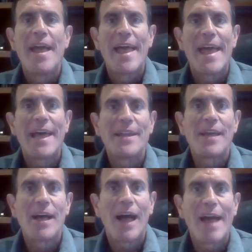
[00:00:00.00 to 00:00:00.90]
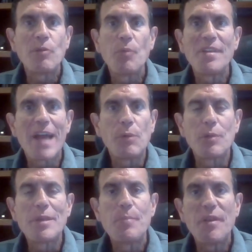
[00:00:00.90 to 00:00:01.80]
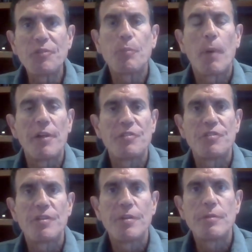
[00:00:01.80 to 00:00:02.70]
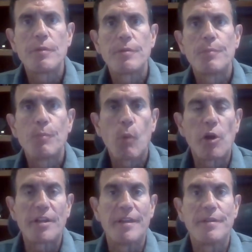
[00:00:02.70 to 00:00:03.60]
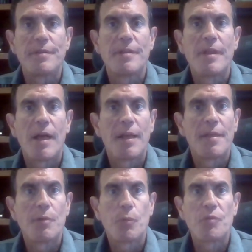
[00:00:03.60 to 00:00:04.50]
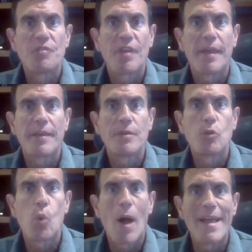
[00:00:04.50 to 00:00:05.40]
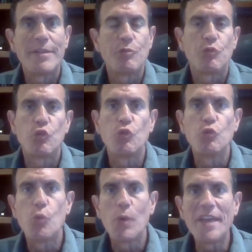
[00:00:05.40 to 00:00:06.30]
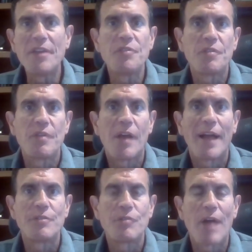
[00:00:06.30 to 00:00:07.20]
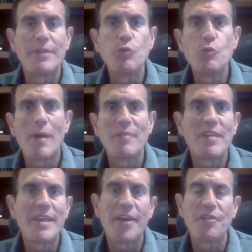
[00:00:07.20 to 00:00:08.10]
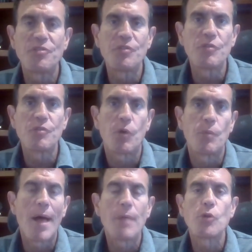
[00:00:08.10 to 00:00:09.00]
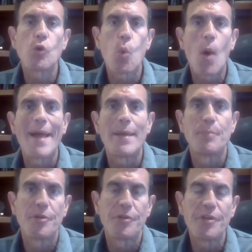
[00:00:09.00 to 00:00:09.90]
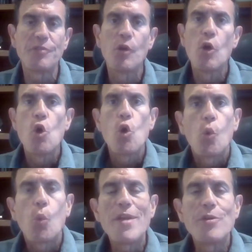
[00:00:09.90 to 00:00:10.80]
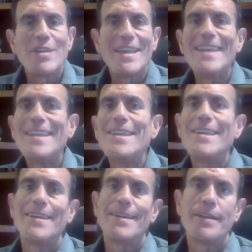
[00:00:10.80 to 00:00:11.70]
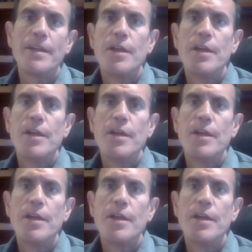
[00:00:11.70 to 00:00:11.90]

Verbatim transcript: and uh, I don't think I really missed much in the market. Uh, it was a quiet two weeks. I try to do my vacations around the quiet periods. We are ending